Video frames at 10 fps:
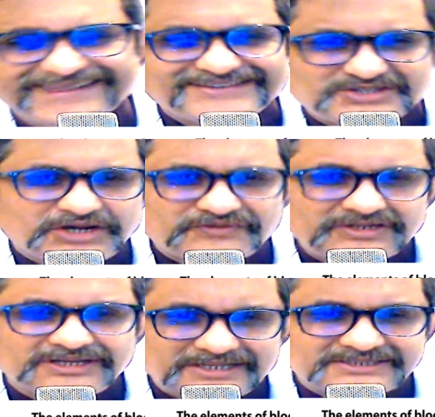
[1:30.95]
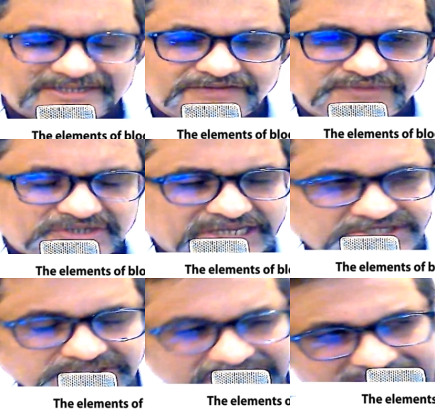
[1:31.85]

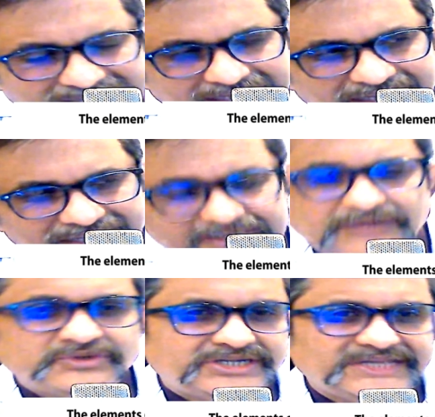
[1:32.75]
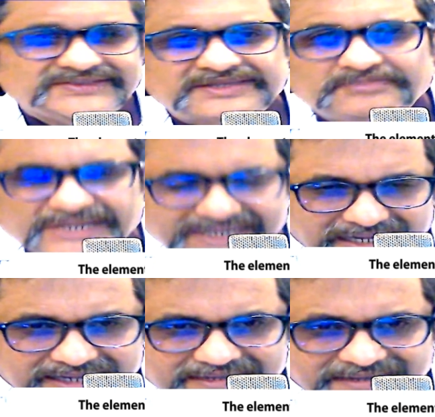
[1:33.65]
centrifugation, you have to test the
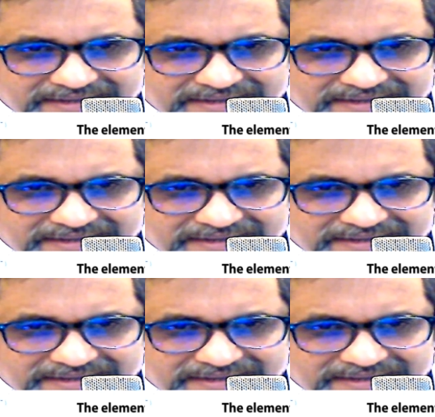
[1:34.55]
platelet.